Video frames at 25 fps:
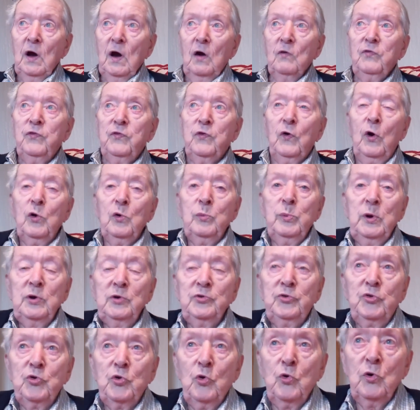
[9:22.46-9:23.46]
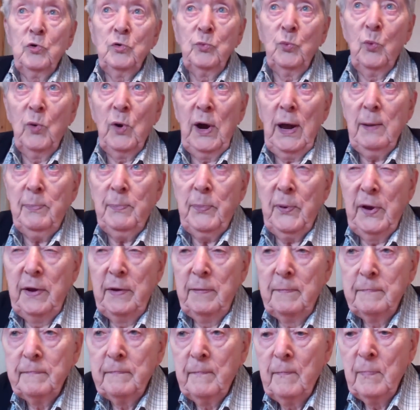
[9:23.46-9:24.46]
a forward thrown
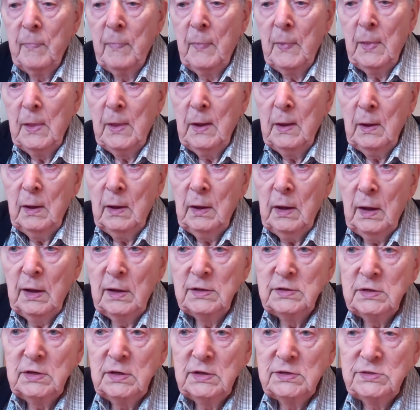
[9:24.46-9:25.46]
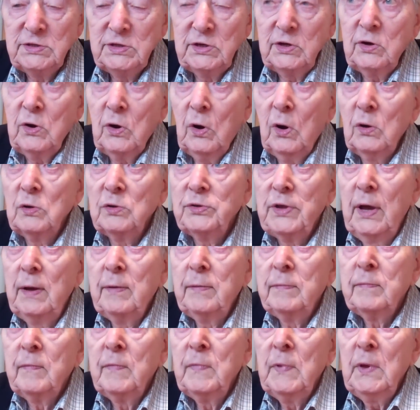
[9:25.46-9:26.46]
weapon, as they called
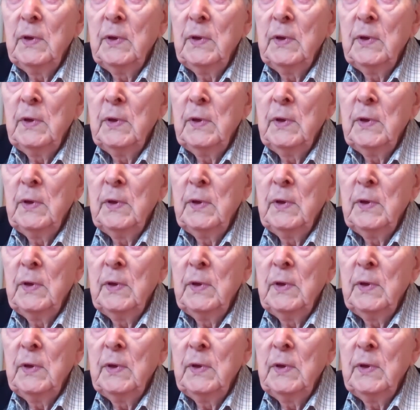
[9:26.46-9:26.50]
it.